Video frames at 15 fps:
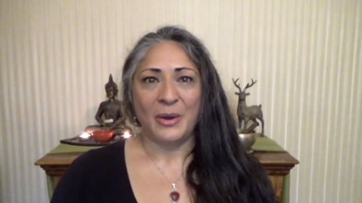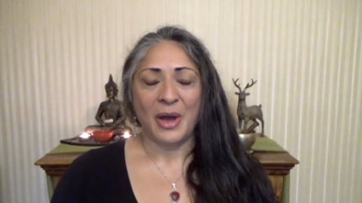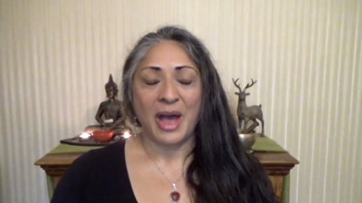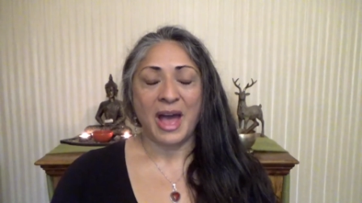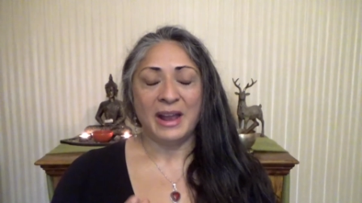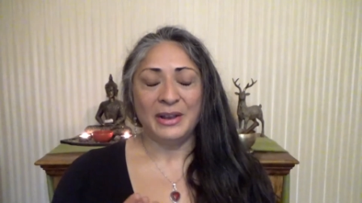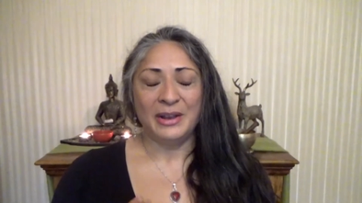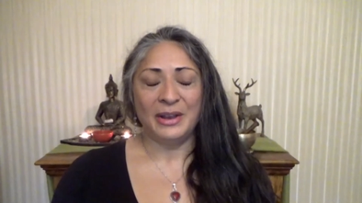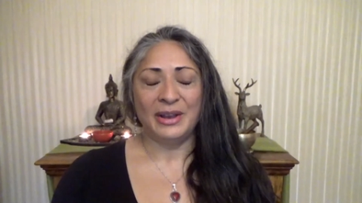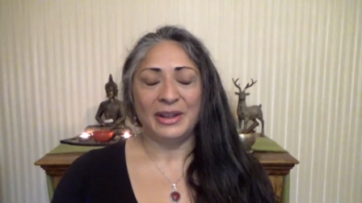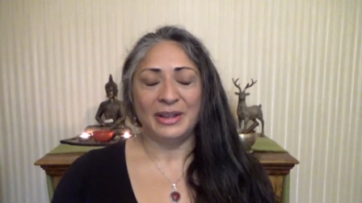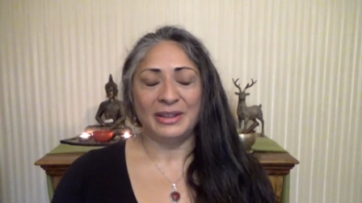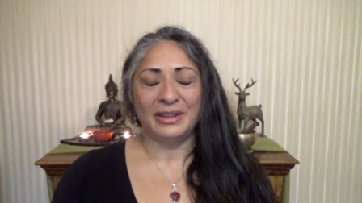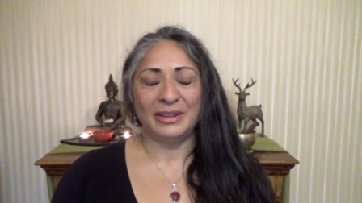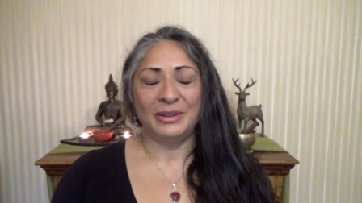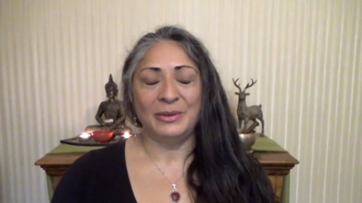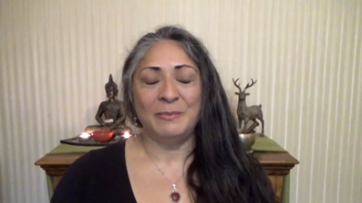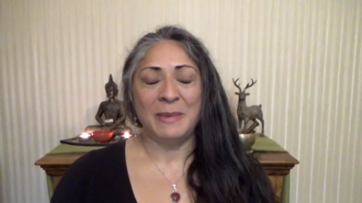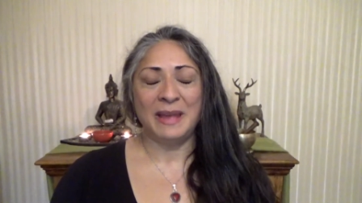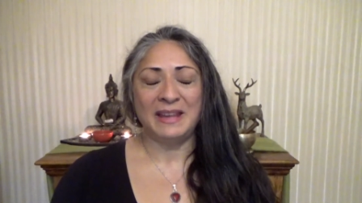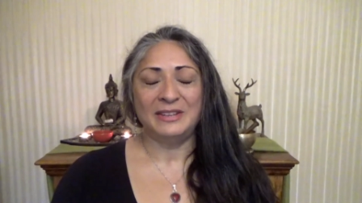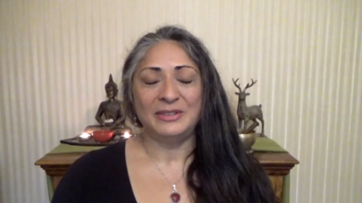And you
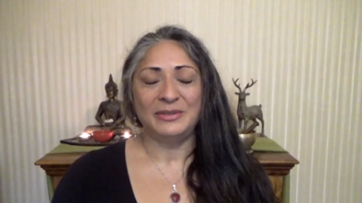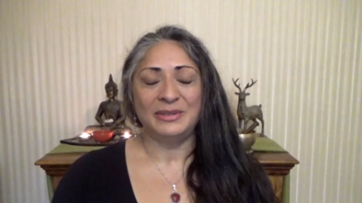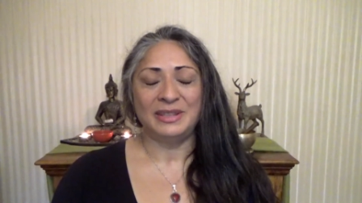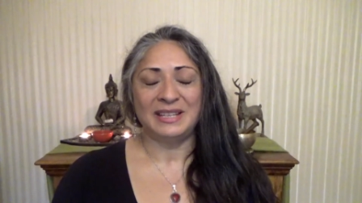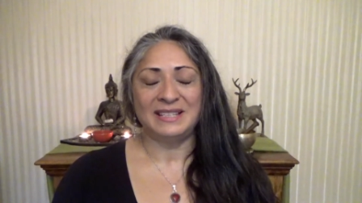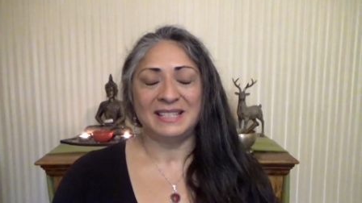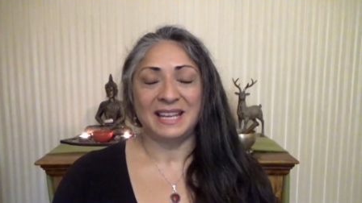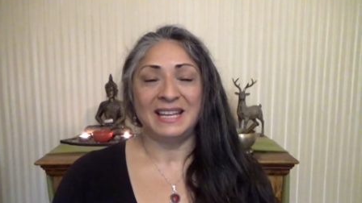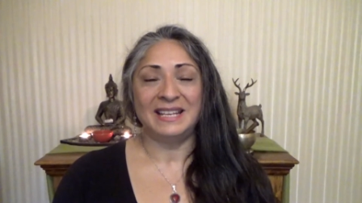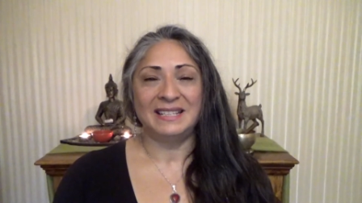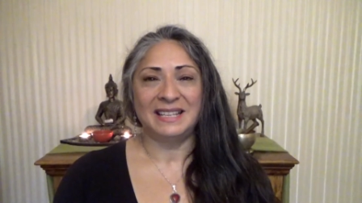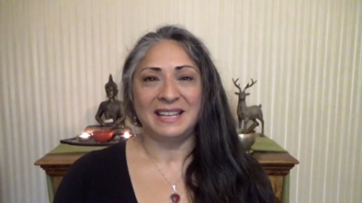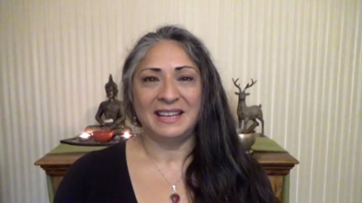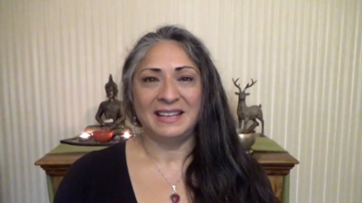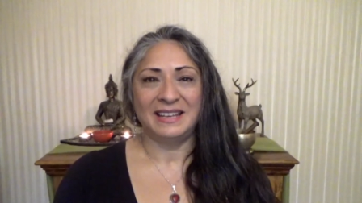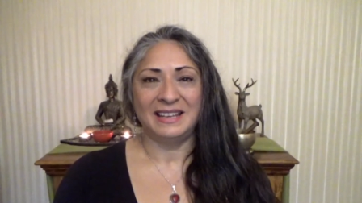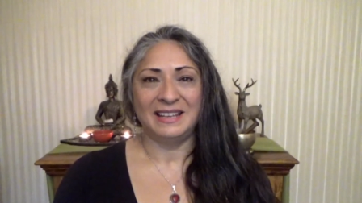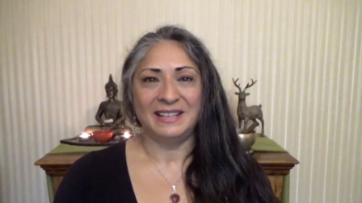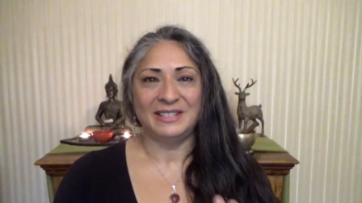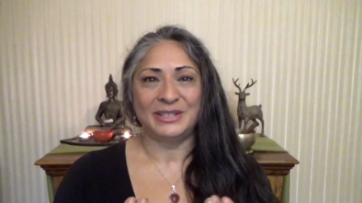may do this internally.